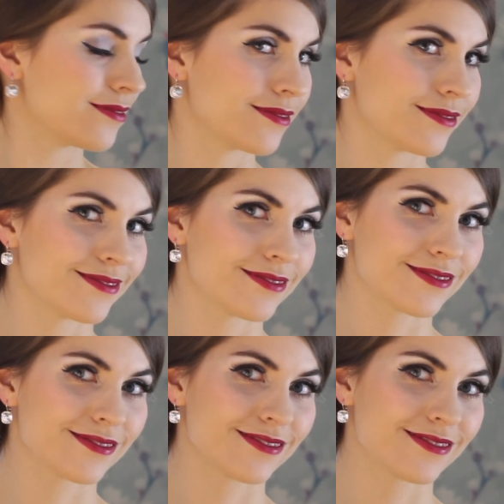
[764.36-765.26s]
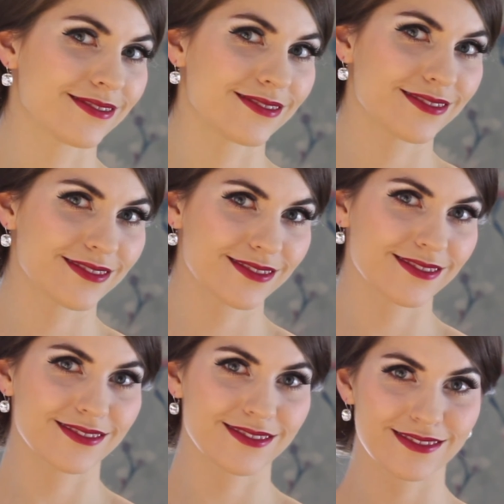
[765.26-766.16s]
makeup style.
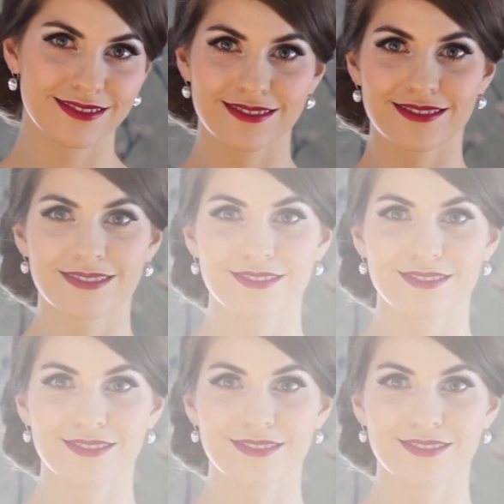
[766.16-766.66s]
Then for a